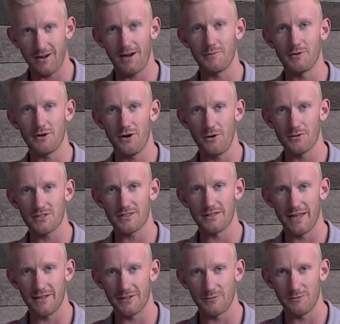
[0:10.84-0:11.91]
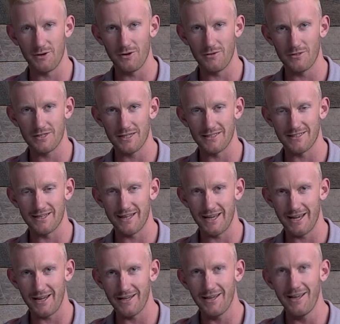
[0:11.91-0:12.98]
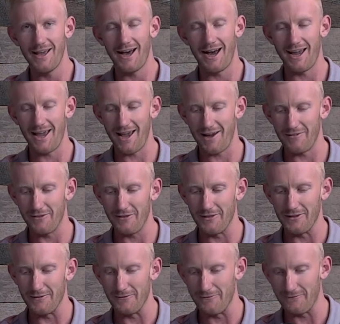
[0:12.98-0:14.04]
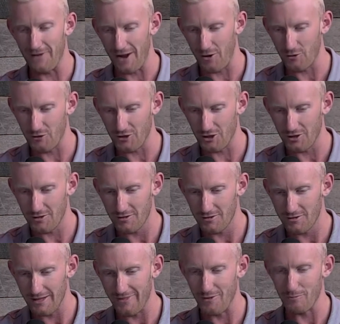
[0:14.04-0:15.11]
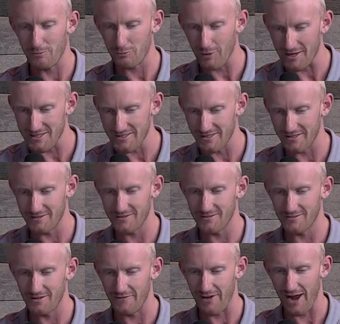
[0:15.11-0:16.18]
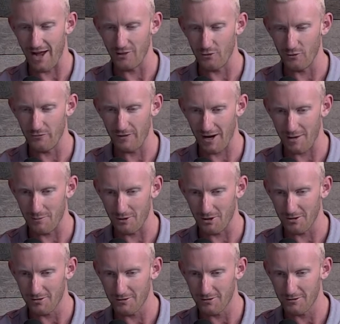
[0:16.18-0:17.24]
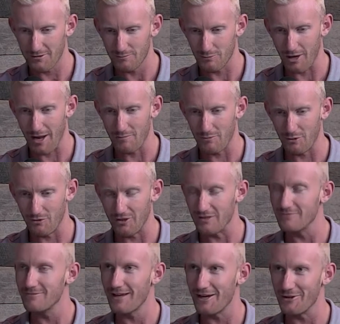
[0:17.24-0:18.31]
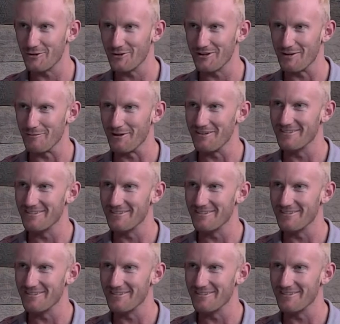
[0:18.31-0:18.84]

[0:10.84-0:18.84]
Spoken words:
I'm your host, Landon Rhodes, and today I have the founder and the president of Allo Fiber, Brad Moline. How you doing today, bud?